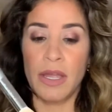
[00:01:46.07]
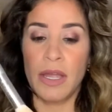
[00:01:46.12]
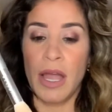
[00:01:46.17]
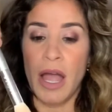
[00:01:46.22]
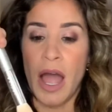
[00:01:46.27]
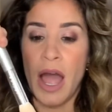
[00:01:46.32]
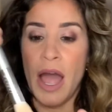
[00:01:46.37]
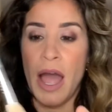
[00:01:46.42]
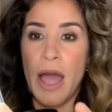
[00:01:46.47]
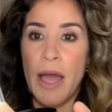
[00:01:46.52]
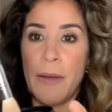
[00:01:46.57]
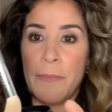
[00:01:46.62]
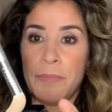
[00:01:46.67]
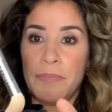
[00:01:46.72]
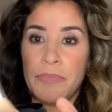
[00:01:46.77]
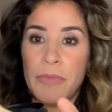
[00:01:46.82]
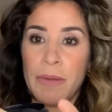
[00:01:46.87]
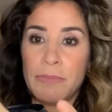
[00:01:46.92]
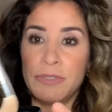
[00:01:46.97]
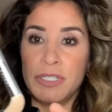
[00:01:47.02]
I'm
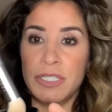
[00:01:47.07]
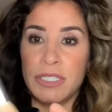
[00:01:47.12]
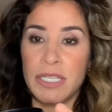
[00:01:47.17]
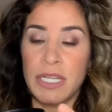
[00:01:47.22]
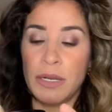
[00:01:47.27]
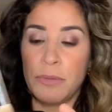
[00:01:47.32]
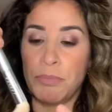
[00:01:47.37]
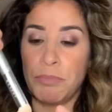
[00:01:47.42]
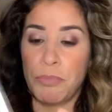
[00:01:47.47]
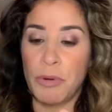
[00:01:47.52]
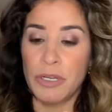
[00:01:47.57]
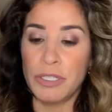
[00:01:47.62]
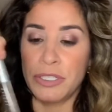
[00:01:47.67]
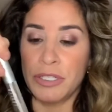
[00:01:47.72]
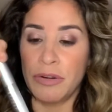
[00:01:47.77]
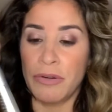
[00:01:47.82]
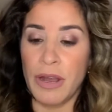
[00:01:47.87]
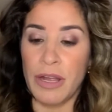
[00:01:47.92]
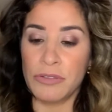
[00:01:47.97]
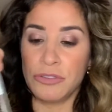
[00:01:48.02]
just gonna brush it
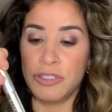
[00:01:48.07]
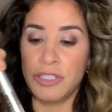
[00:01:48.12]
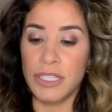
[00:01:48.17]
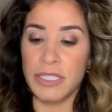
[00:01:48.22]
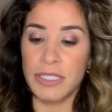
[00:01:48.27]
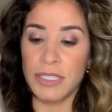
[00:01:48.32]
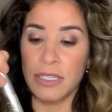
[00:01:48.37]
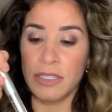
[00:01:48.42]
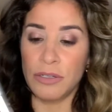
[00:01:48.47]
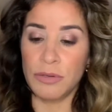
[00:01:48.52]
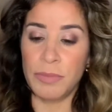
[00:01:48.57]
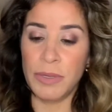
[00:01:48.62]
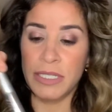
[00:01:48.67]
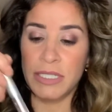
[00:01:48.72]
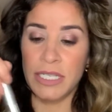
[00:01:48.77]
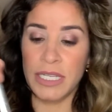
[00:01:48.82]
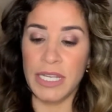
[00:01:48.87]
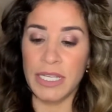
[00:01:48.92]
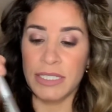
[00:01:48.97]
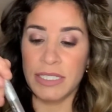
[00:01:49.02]
around just a little bit to
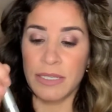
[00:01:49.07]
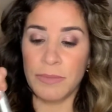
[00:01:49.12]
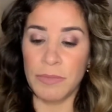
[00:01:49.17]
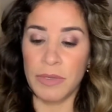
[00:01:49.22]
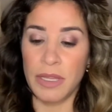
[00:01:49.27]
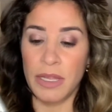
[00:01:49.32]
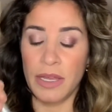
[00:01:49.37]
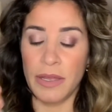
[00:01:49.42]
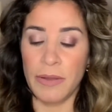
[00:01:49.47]
get some of the